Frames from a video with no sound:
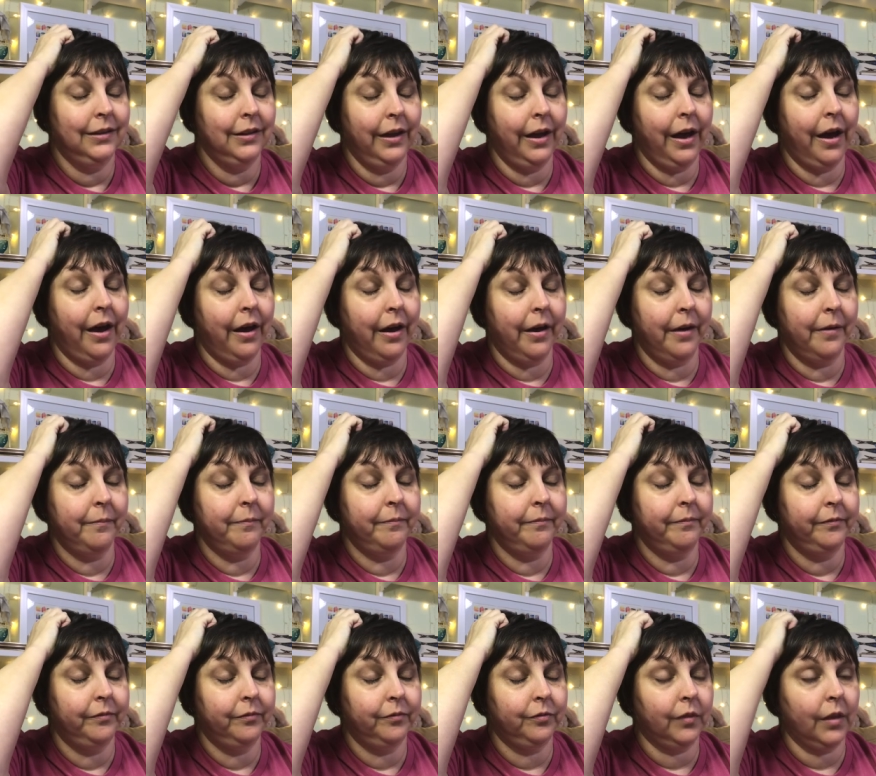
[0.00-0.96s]
Um,
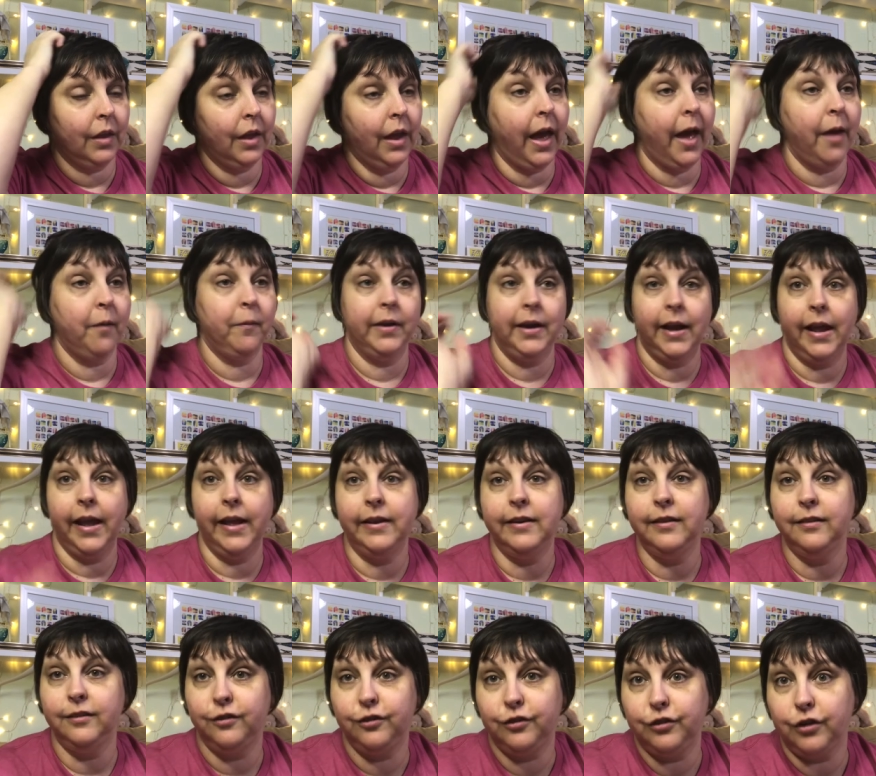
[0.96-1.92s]
I went ahead
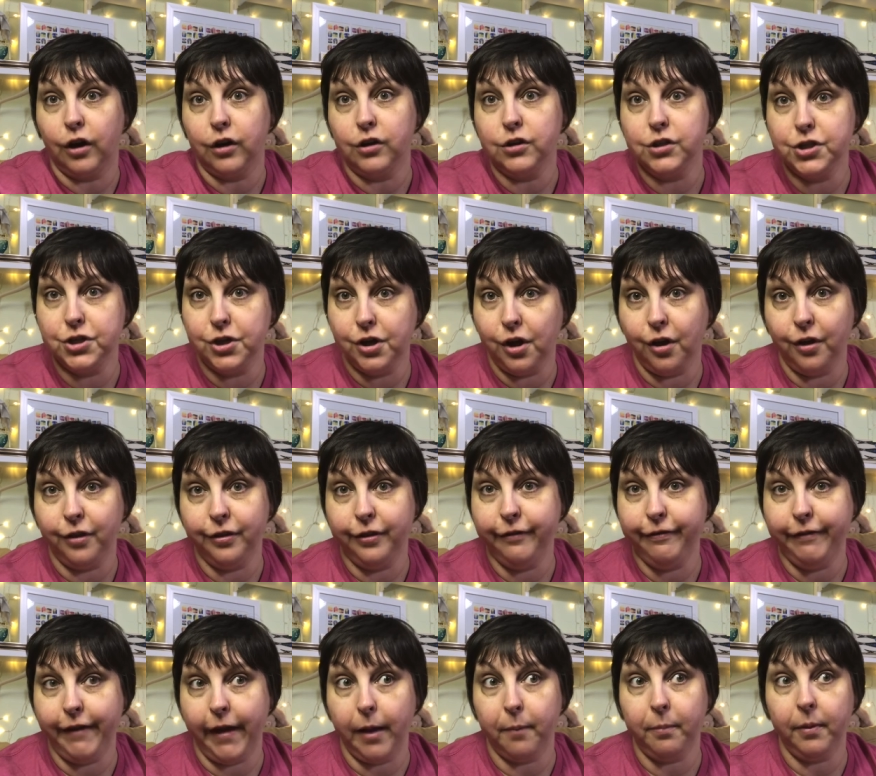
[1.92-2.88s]
and starched all the
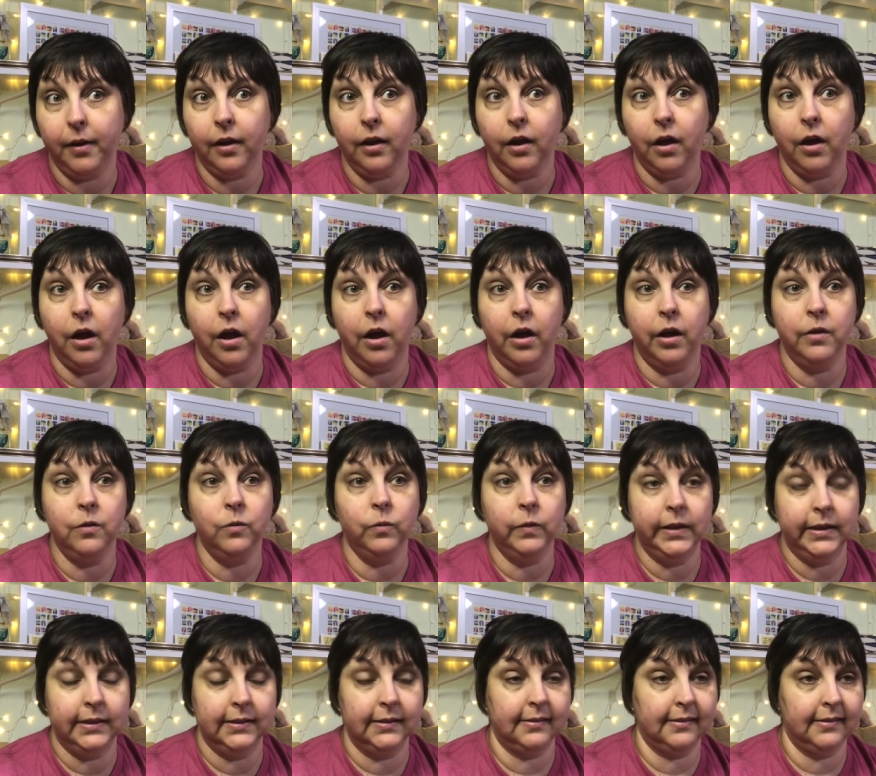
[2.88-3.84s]
fabric on
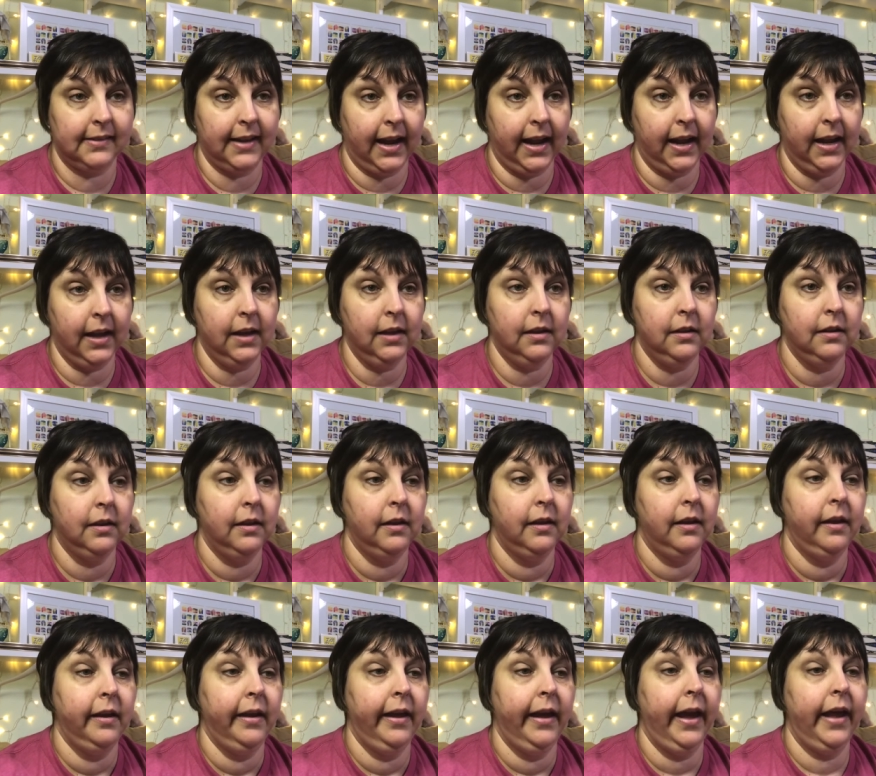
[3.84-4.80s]
Wednesday,
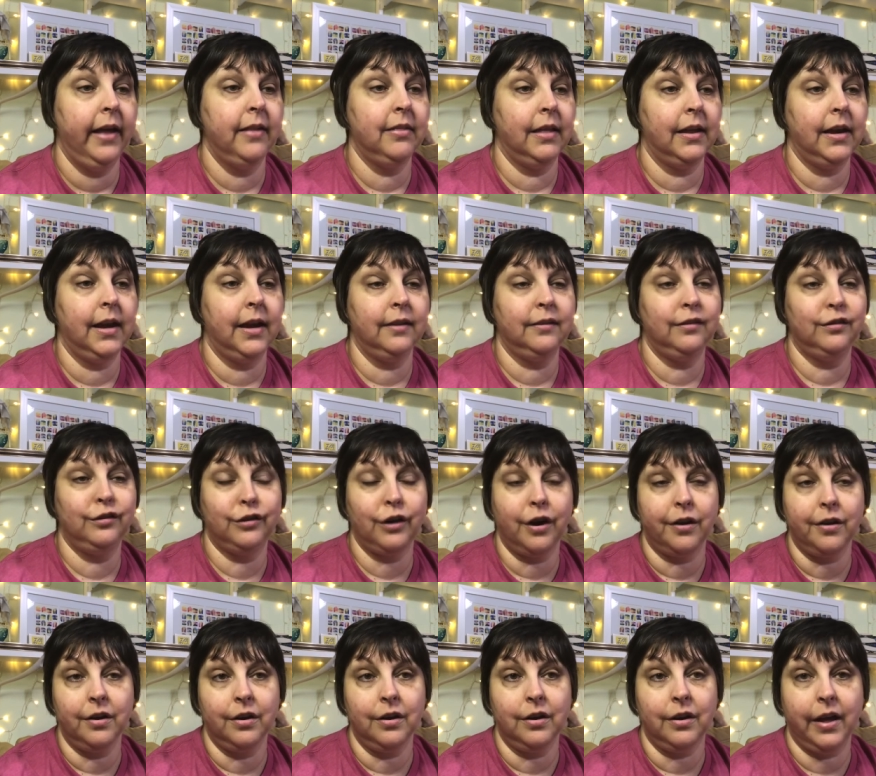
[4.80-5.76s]
and then I
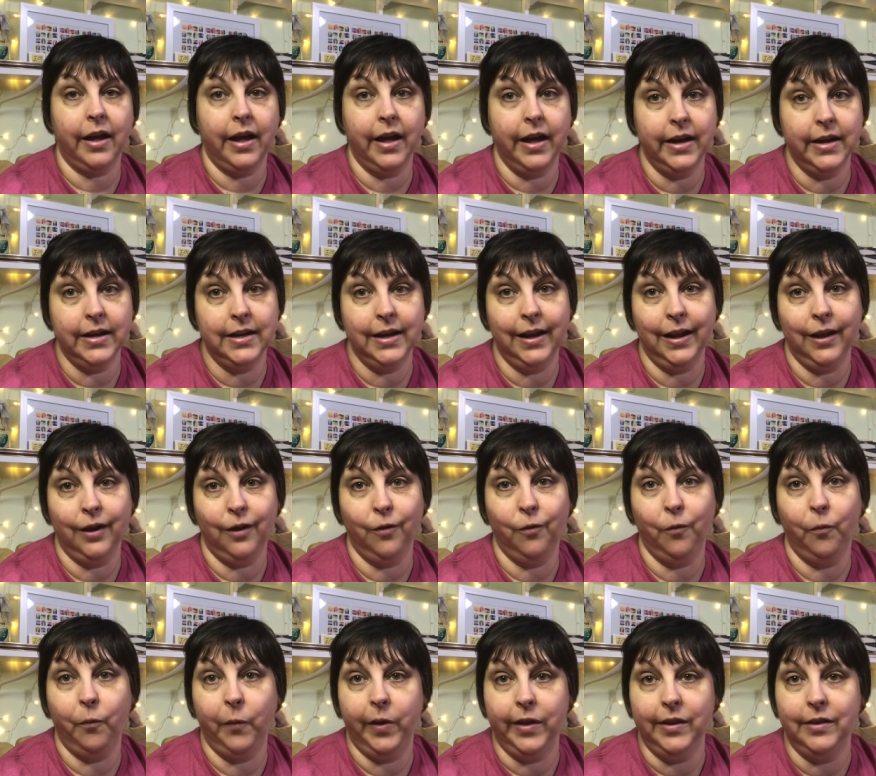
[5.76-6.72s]
started cutting
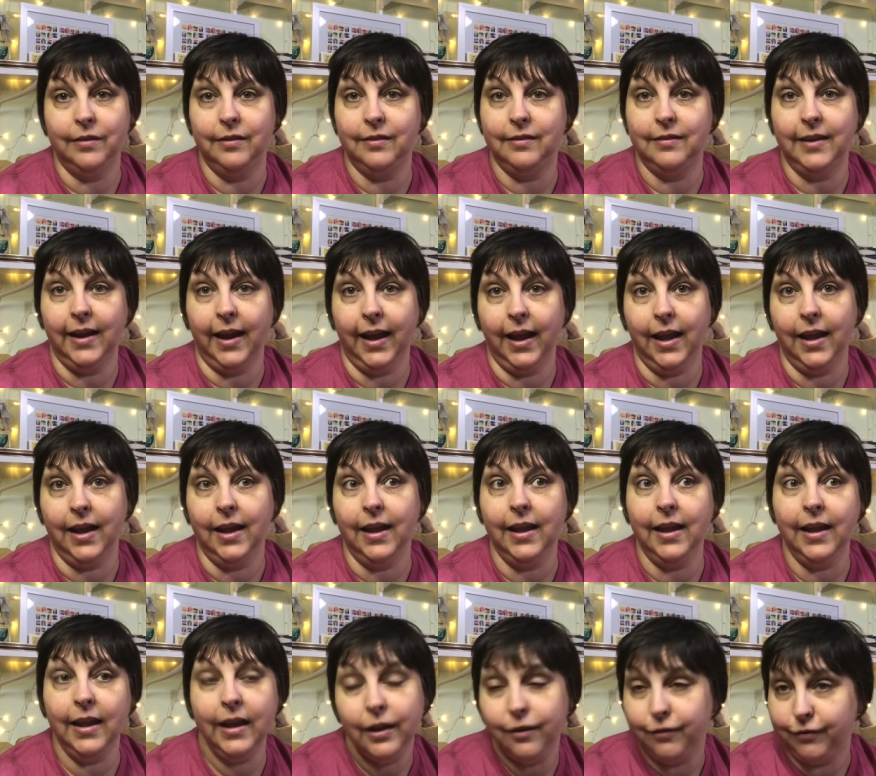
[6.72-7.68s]
Wednesday
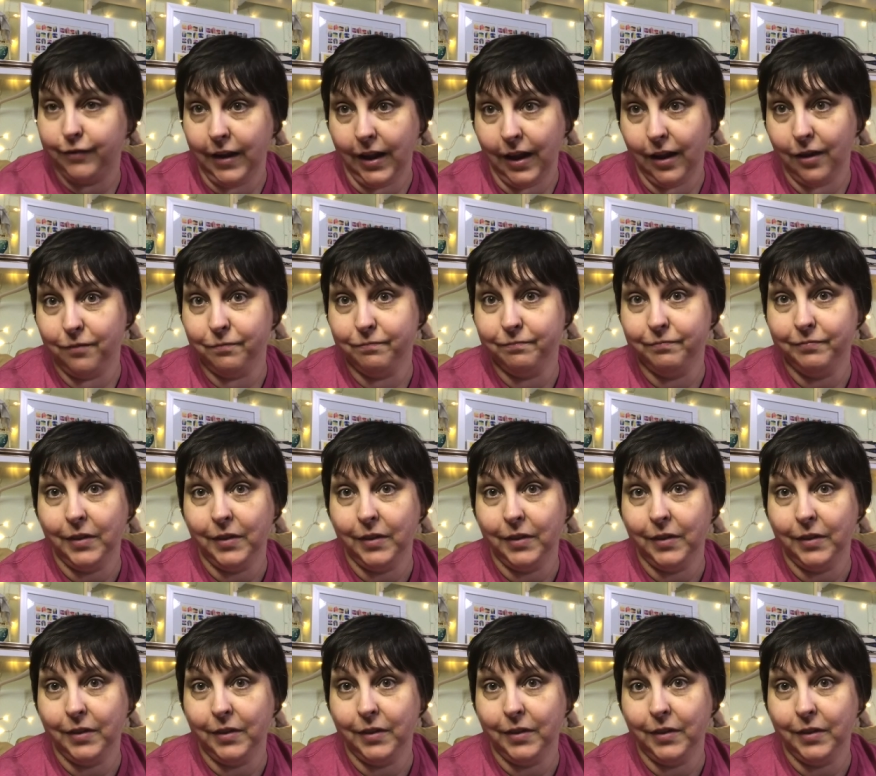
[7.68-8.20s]
evening